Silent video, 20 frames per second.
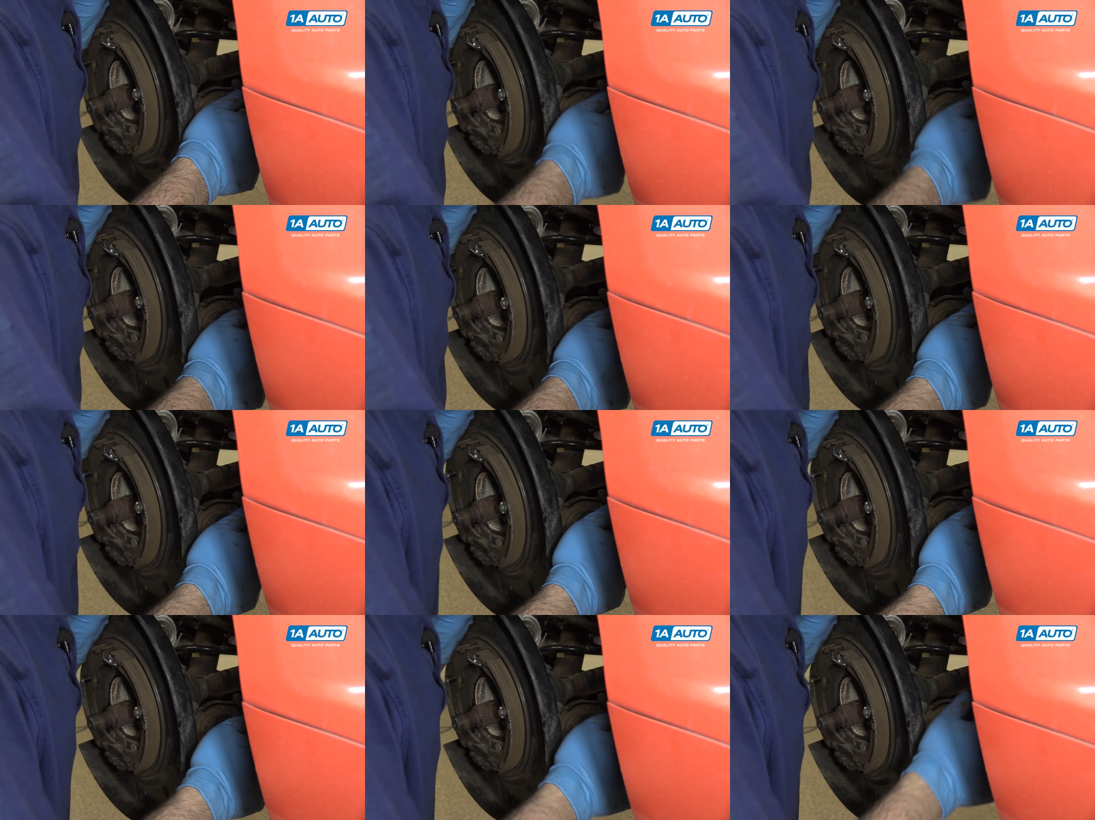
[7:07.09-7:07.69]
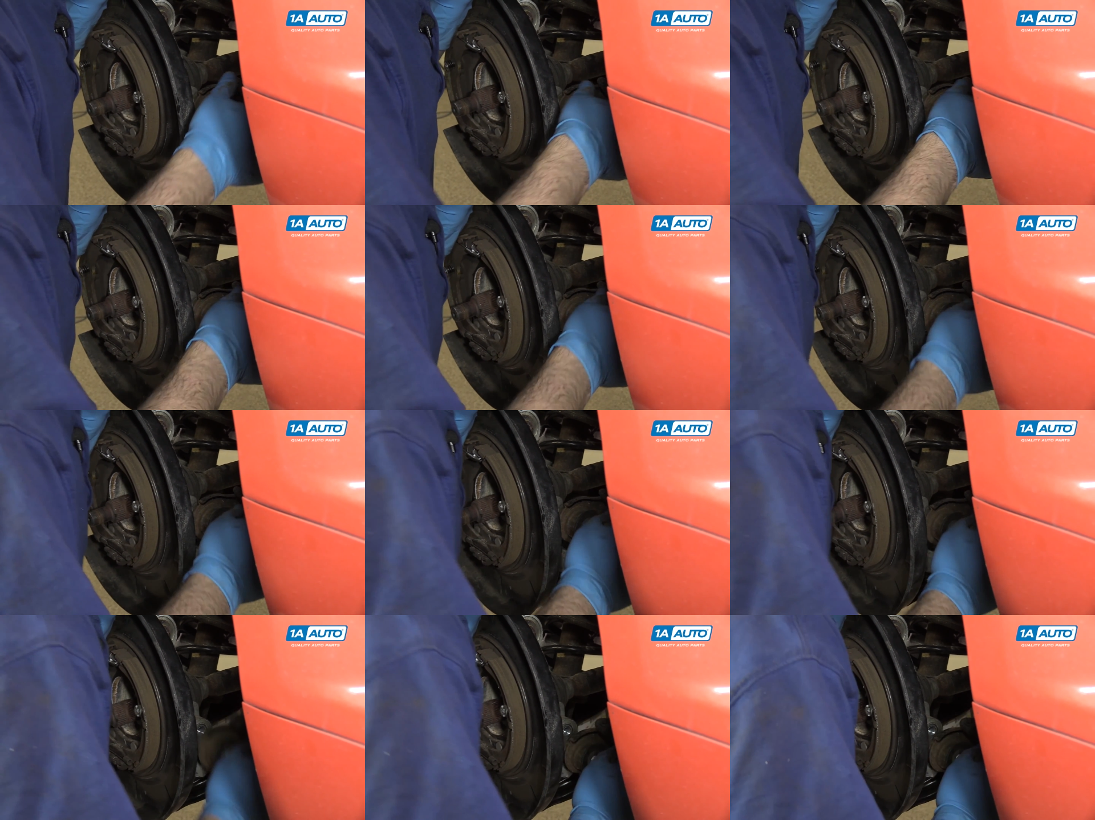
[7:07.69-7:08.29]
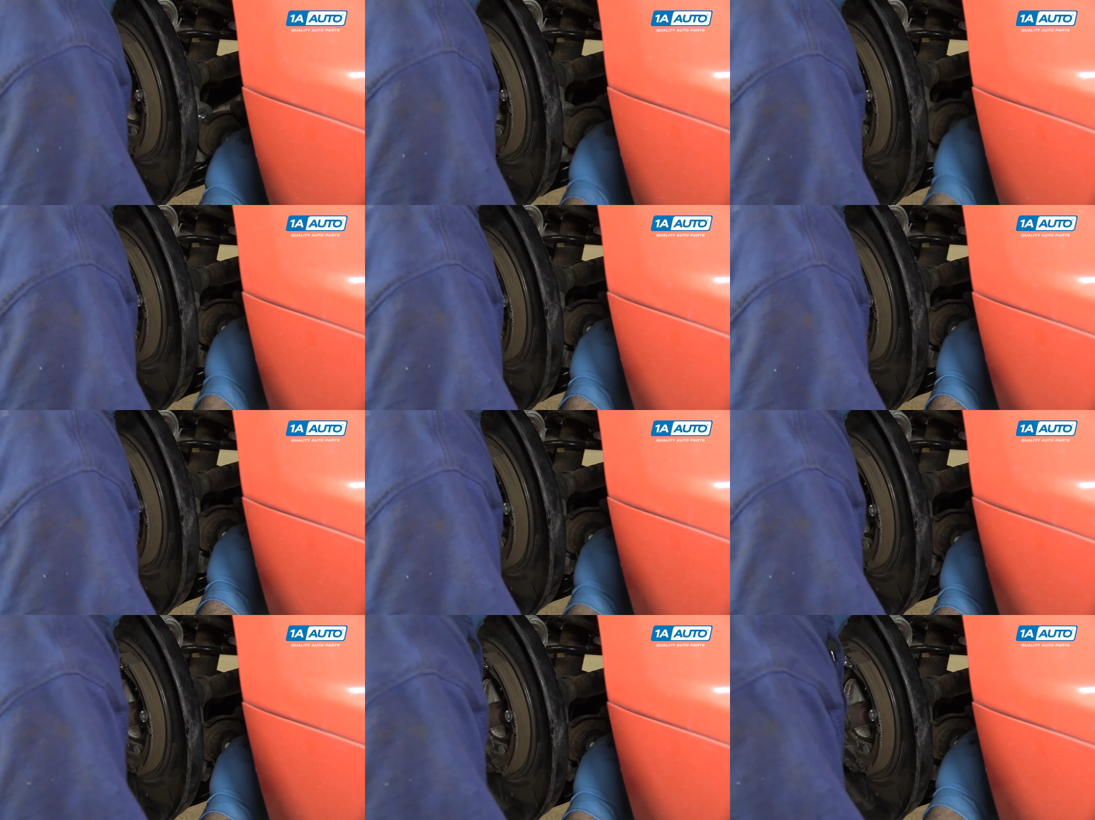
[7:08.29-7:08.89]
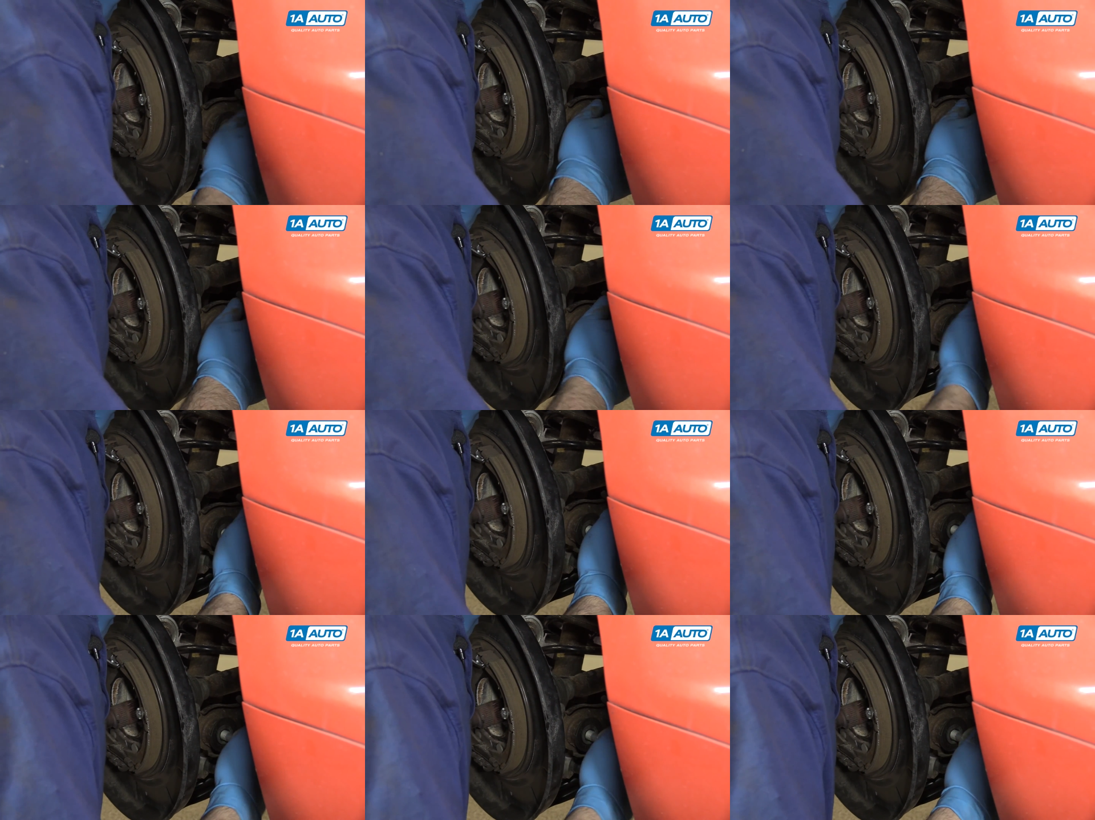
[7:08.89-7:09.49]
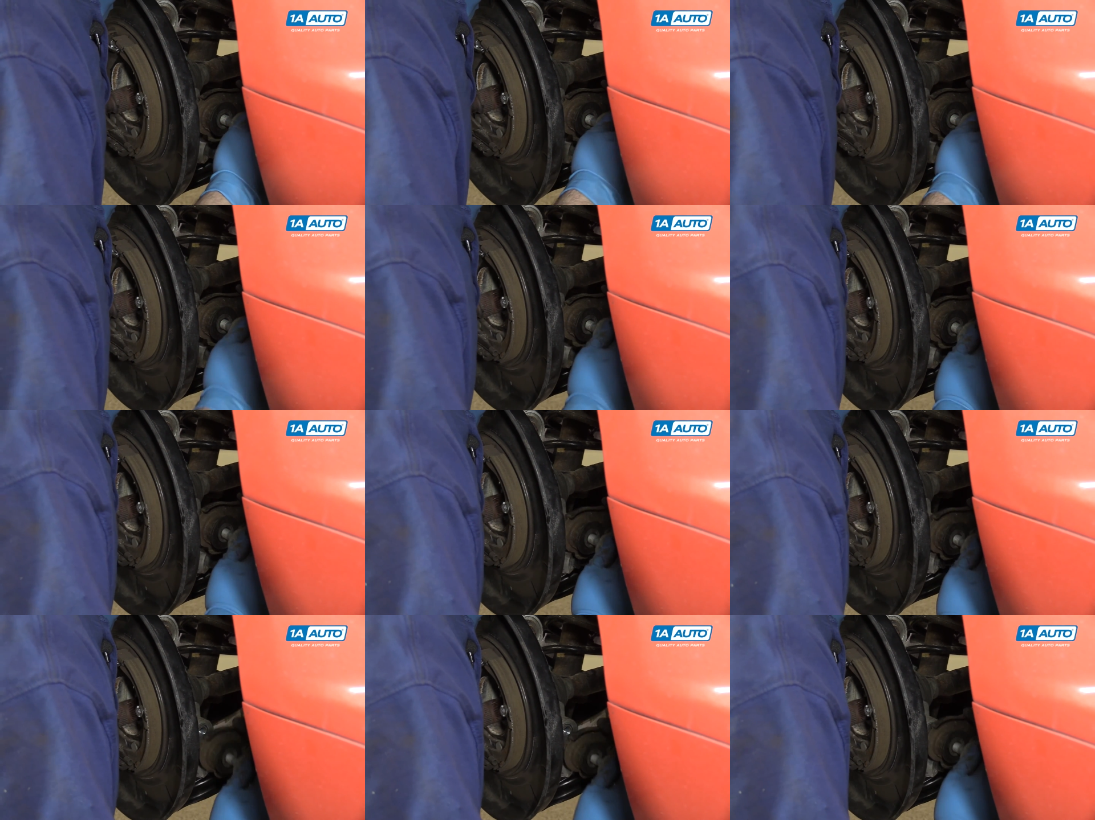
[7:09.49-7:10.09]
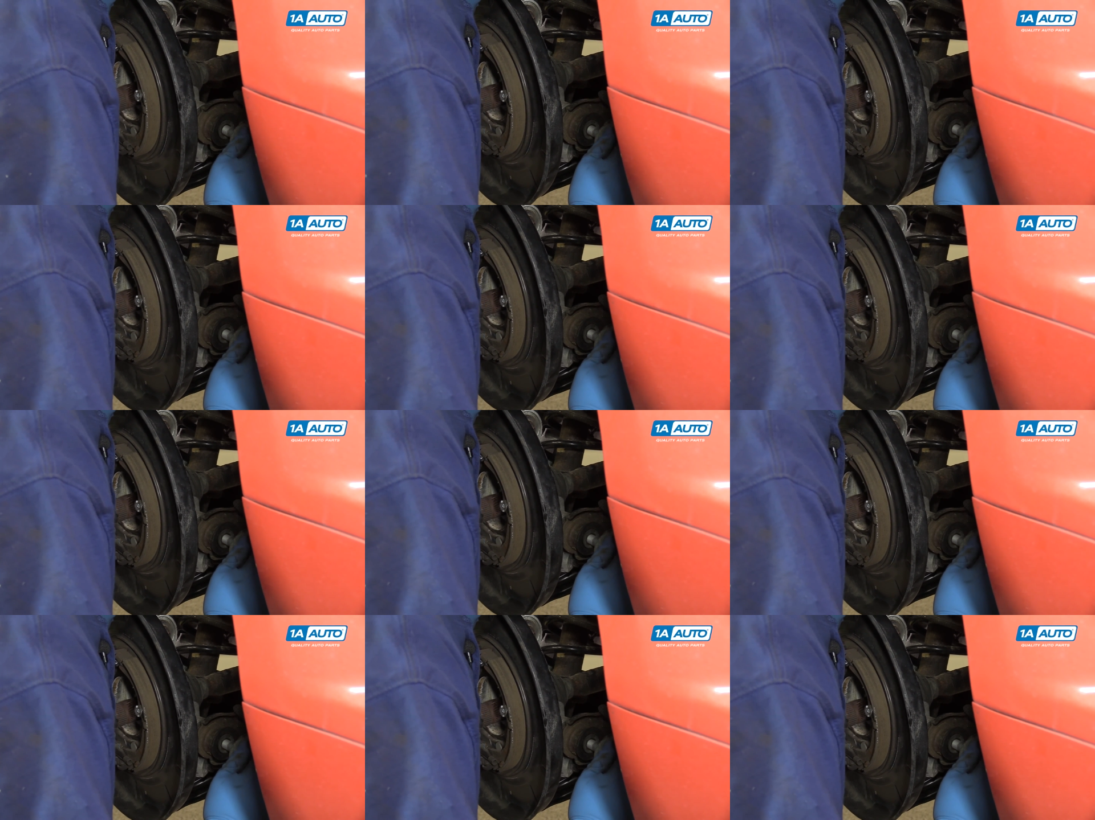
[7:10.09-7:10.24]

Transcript: (no speaker visible)